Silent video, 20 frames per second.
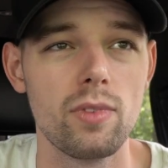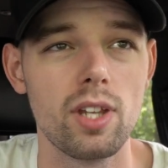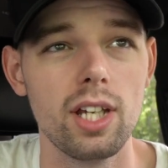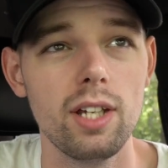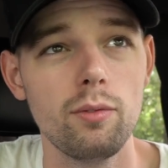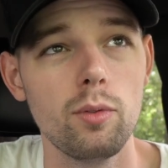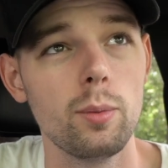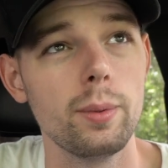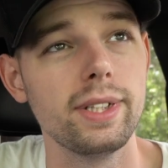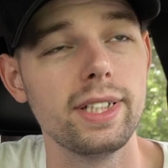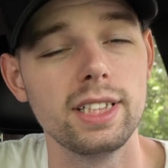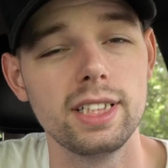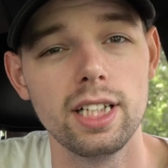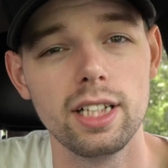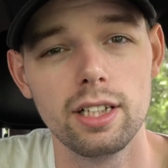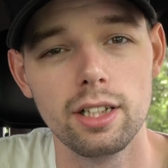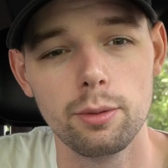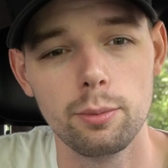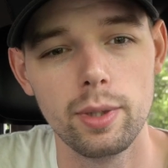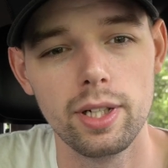even with the
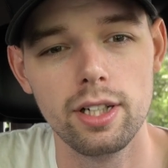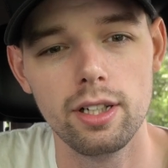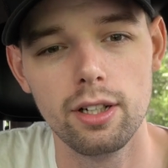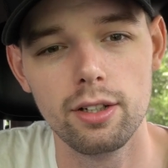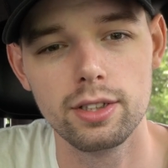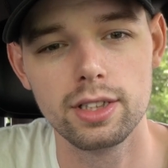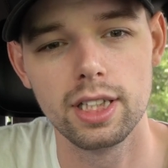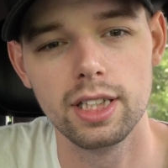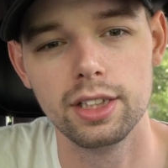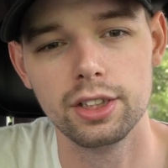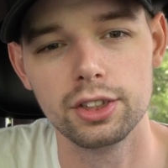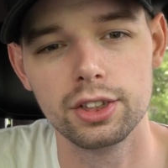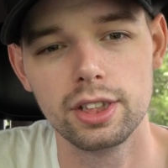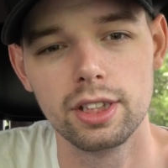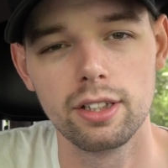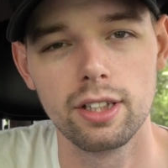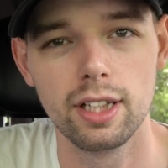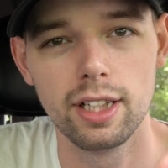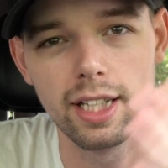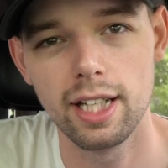tinted windows, is you're
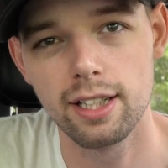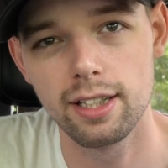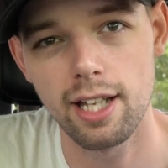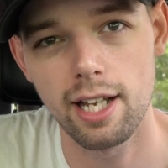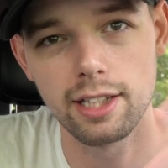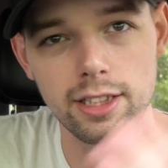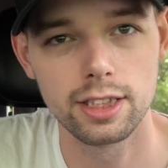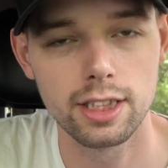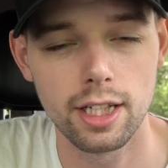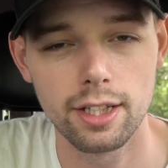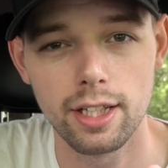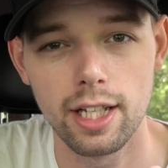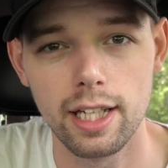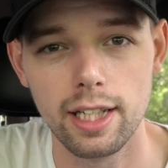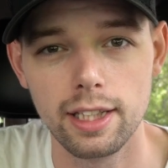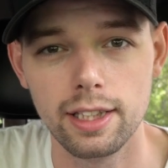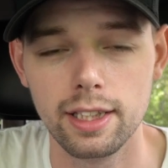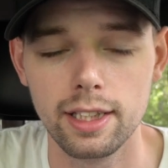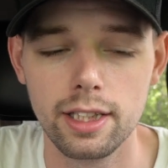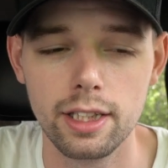still gonna get a lot of sunlight
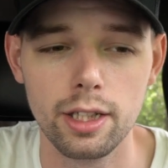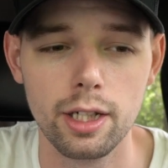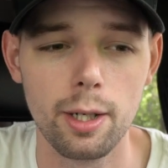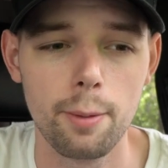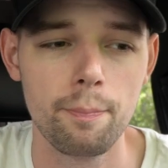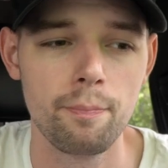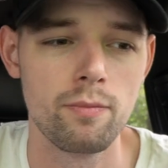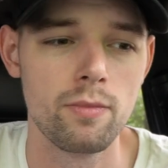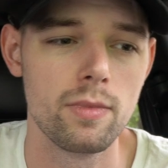into here,